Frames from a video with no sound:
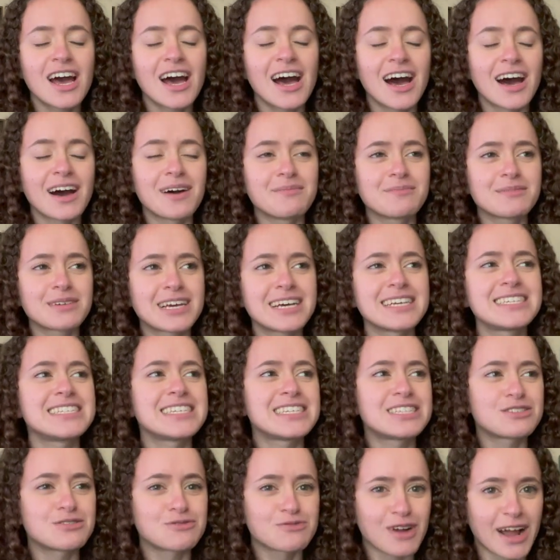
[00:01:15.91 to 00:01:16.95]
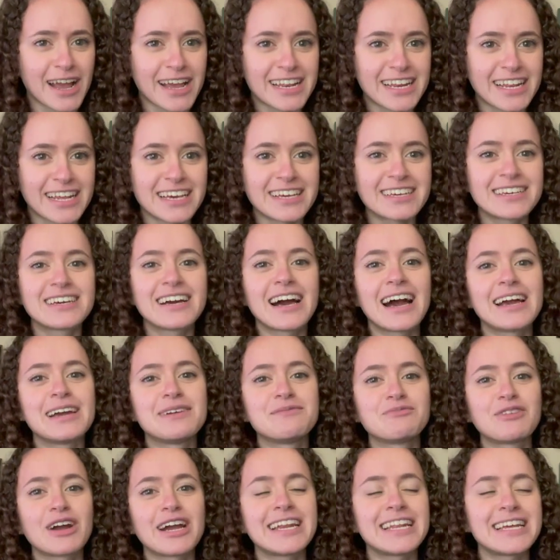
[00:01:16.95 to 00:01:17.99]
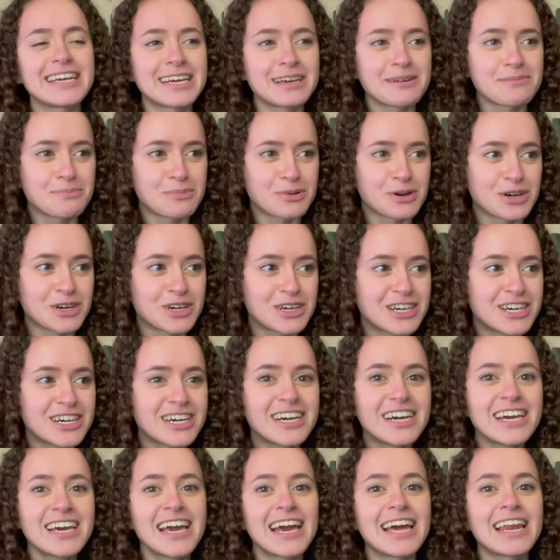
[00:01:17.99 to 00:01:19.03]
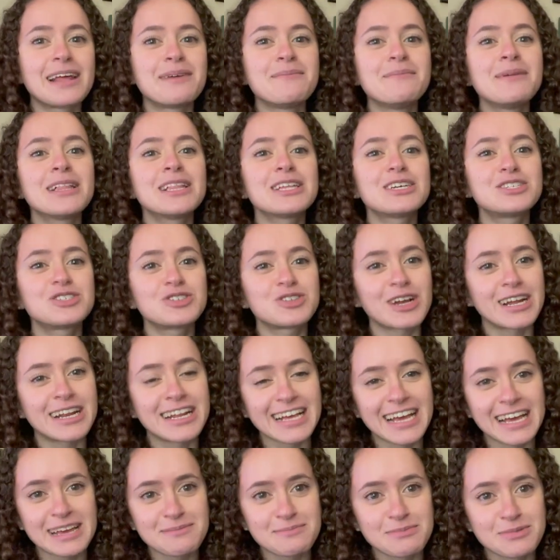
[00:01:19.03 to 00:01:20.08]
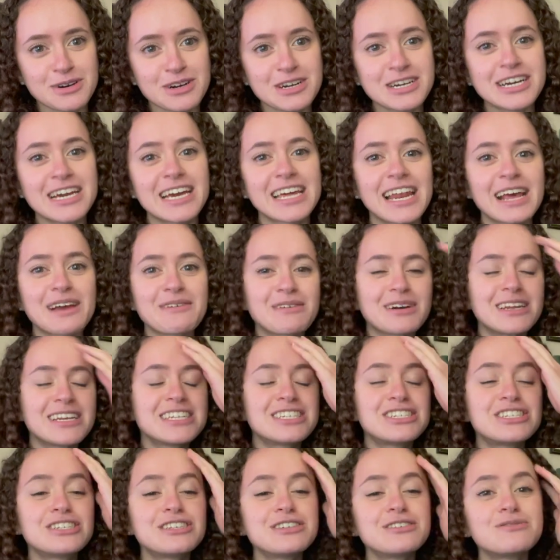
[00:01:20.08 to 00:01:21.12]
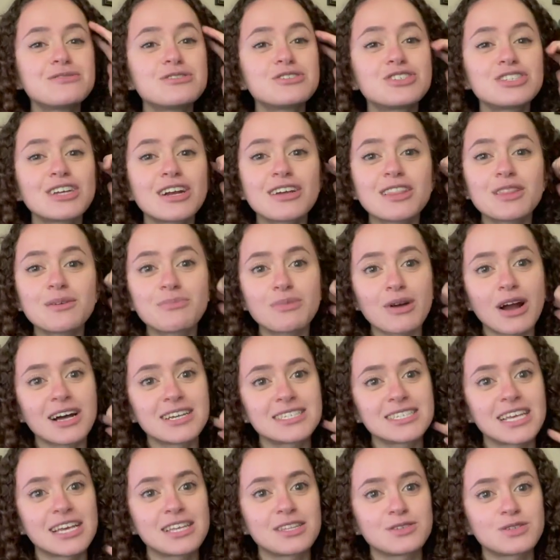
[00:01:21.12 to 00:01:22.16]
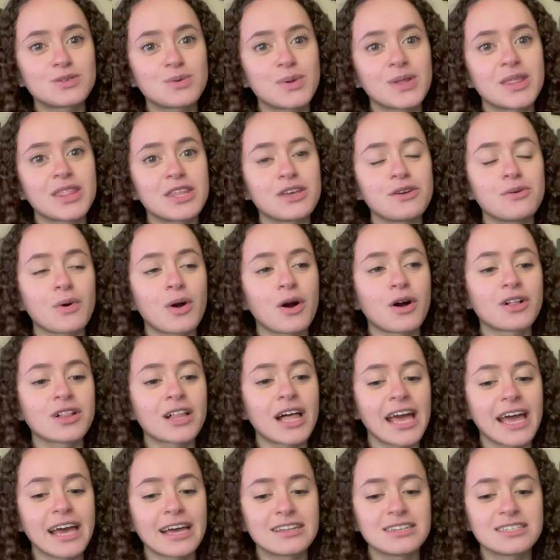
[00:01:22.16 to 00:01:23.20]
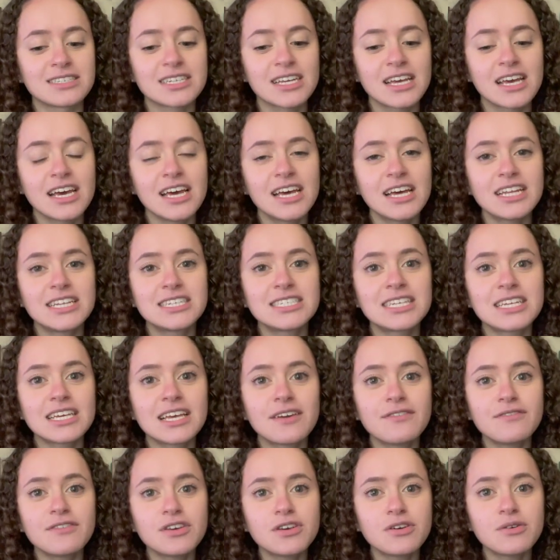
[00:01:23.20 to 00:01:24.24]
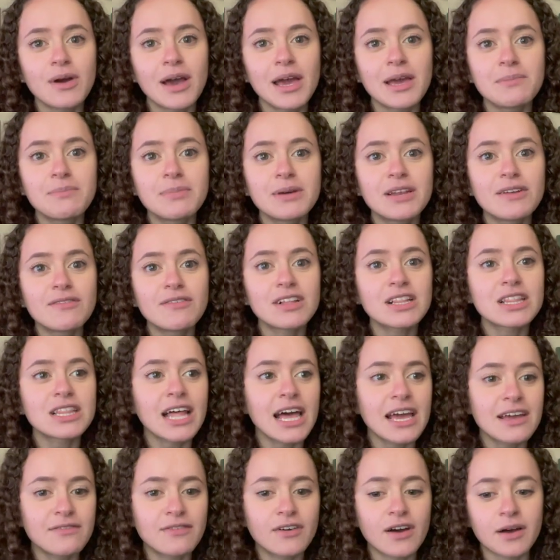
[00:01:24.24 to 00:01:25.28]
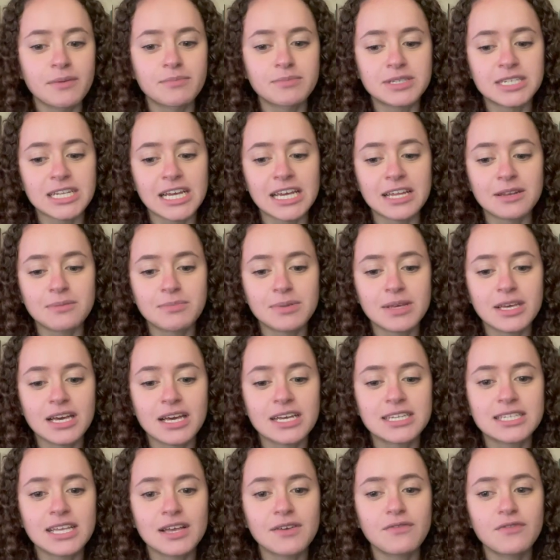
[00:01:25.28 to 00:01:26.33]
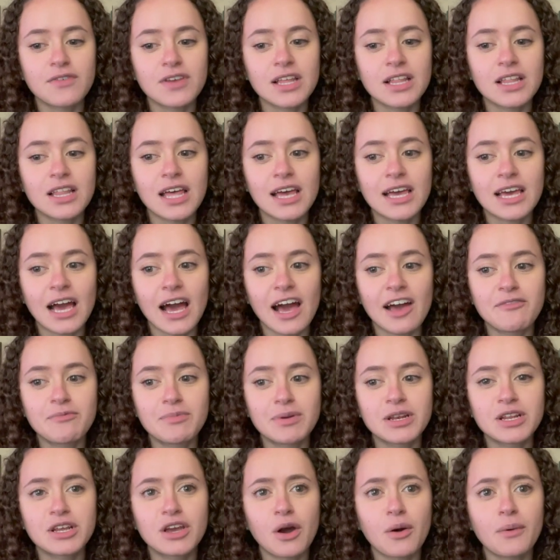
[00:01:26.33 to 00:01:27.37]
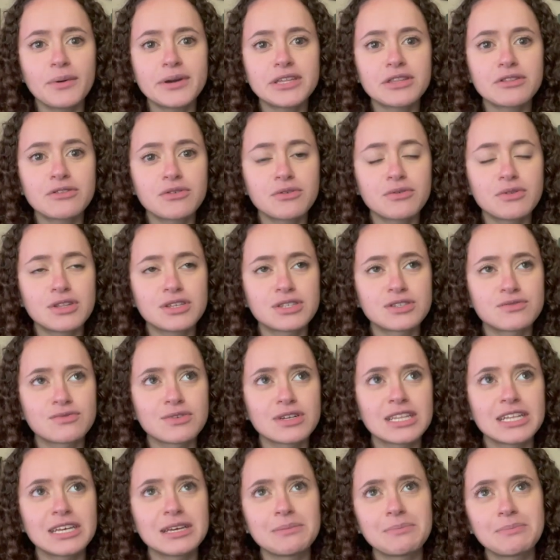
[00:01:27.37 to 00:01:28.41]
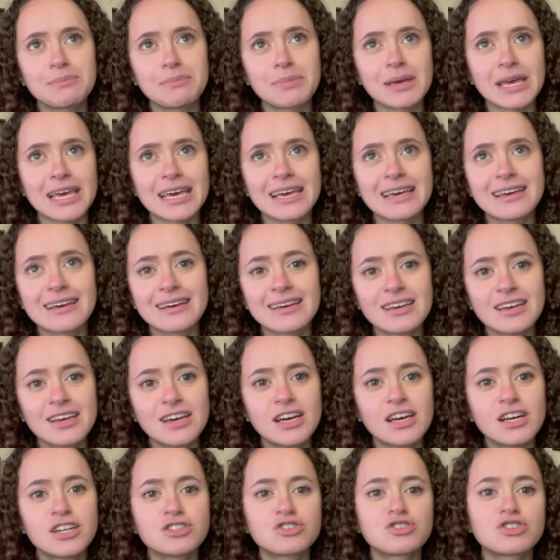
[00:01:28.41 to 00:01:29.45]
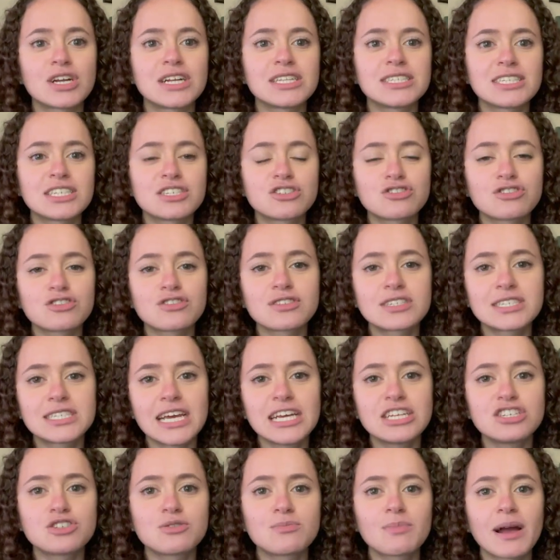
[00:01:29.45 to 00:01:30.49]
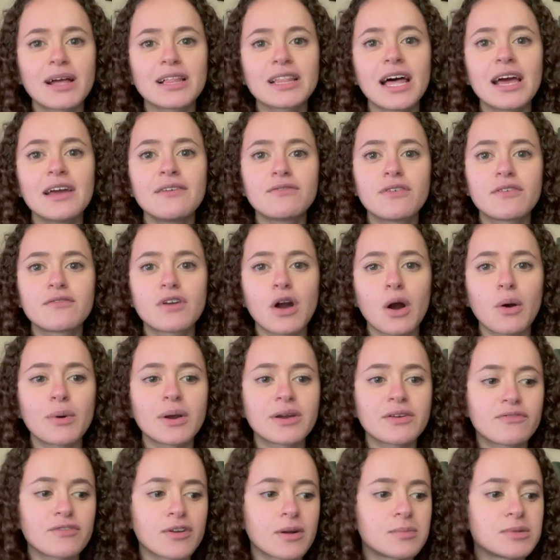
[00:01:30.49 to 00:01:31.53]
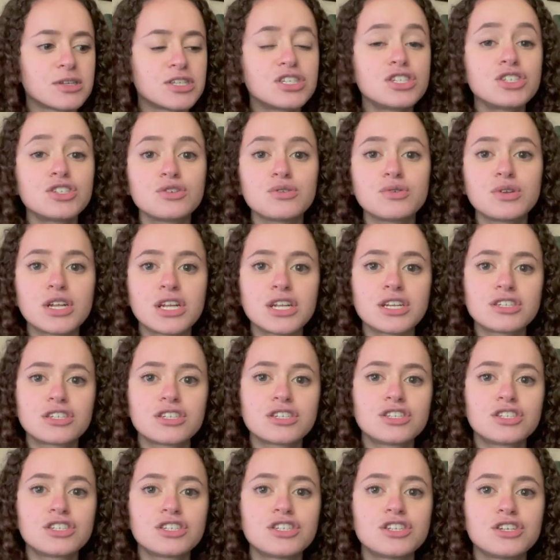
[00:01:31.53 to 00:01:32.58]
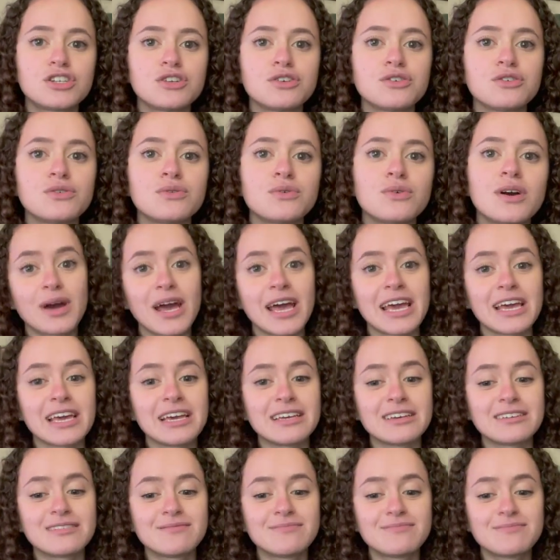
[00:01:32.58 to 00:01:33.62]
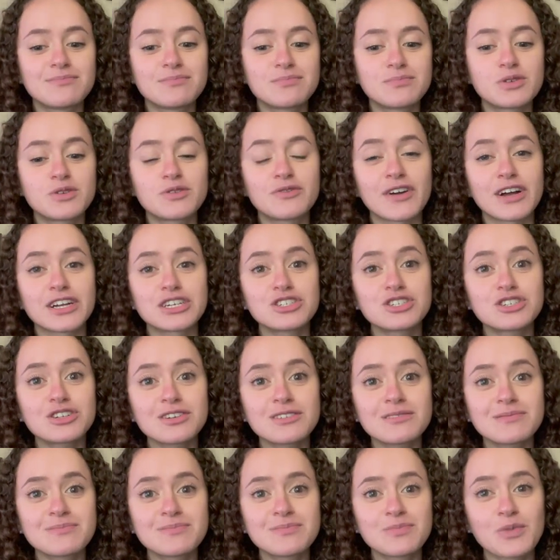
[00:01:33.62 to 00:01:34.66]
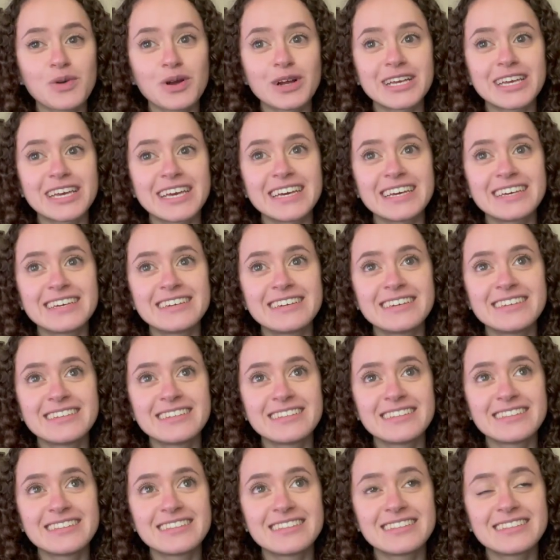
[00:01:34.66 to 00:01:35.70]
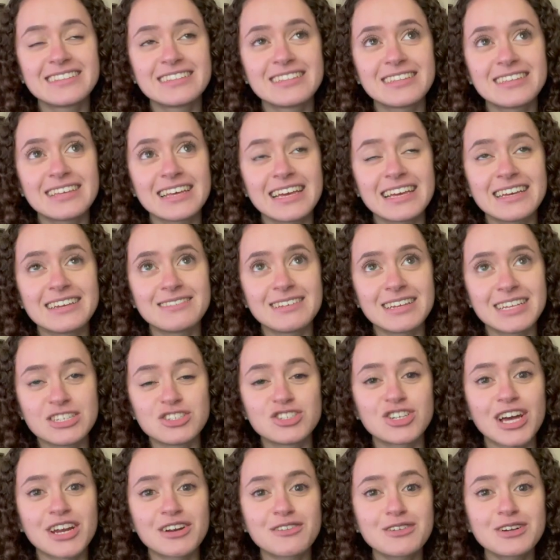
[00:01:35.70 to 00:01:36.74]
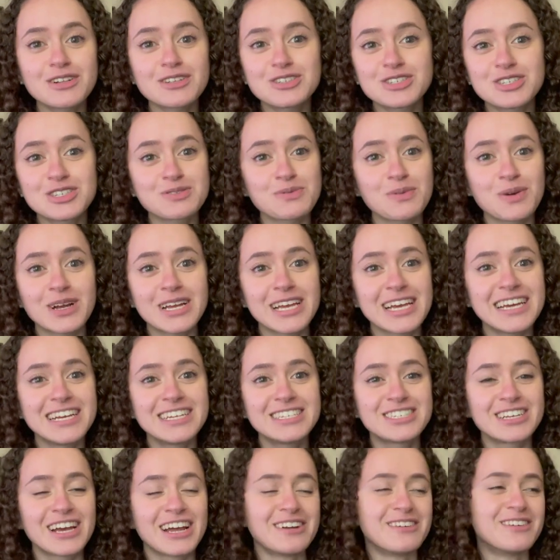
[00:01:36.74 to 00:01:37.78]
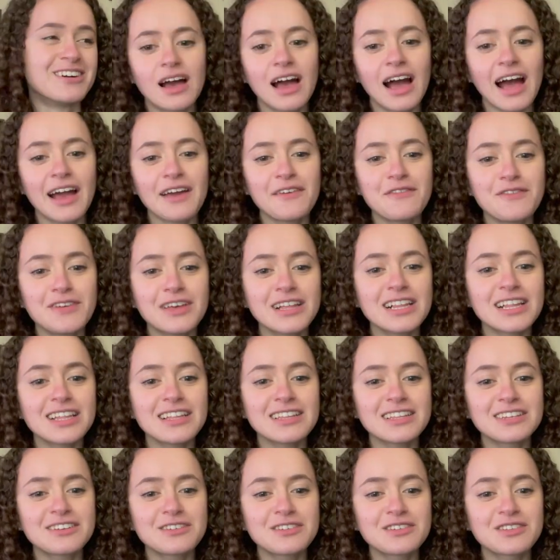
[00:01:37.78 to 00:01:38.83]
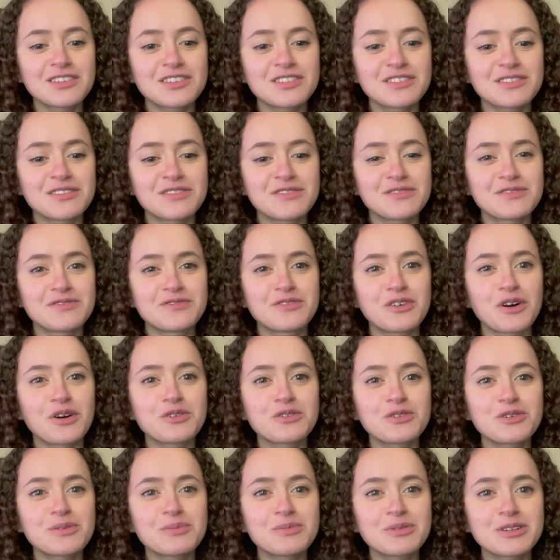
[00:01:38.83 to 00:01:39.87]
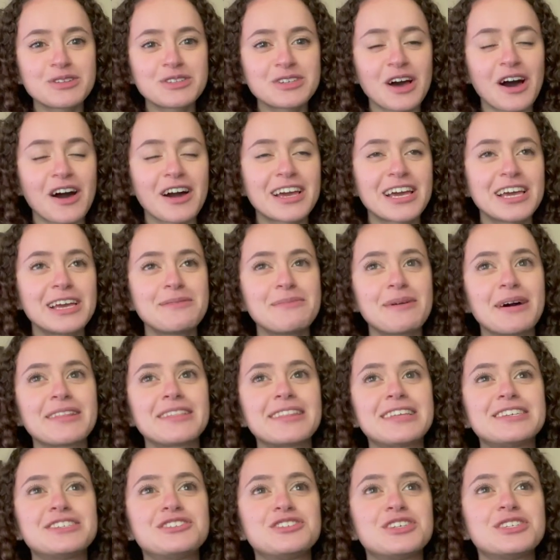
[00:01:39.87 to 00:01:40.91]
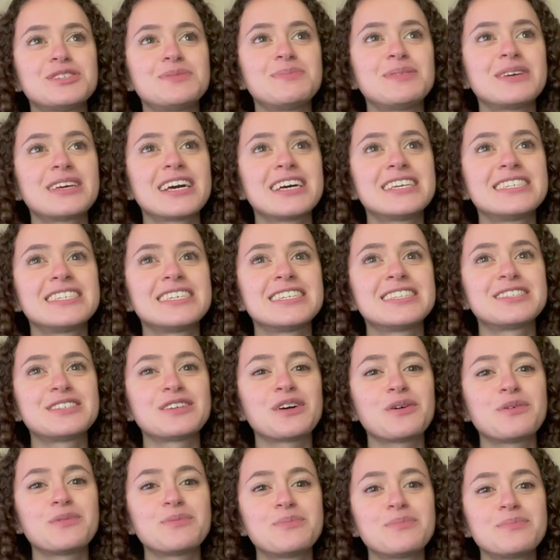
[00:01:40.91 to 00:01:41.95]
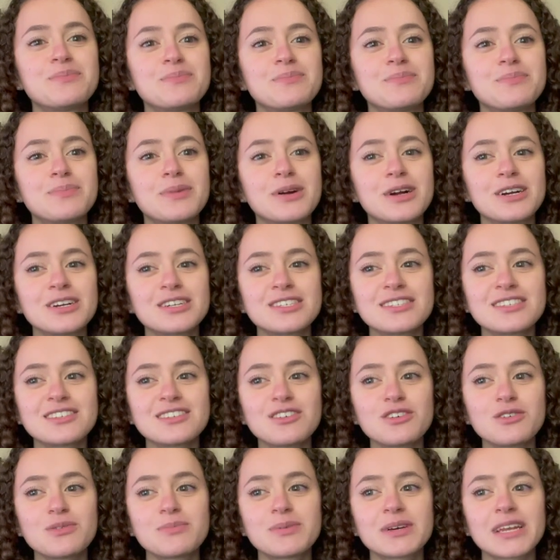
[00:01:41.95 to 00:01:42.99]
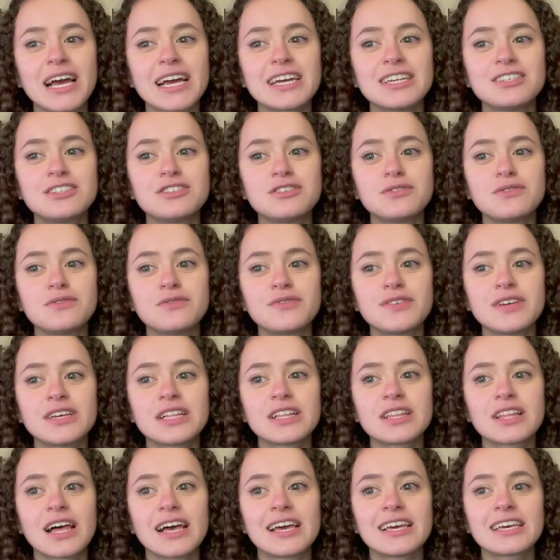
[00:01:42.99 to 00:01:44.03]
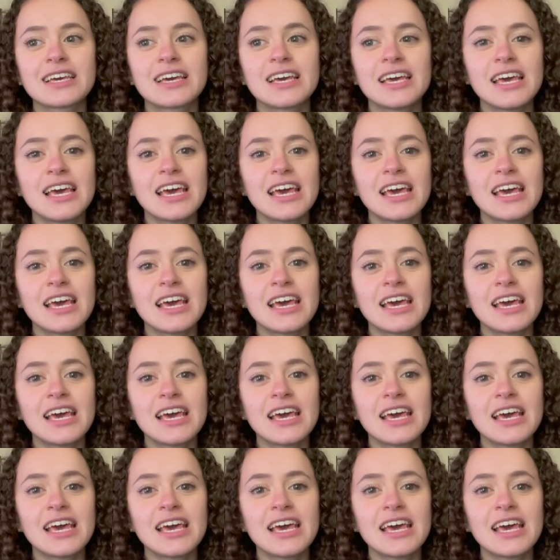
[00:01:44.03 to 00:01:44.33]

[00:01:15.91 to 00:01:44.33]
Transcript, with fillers: because um, it's writing. I am writing a book and I'm illustrating a book and I wanted to share the process with you all and to give you a bit of a life update because I feel like I've been going through this really big transitional stage in my life of going from a student to a professional working in general, just working in general. I feel a little vulnerable talking about this just because it's so personal, but I do feel like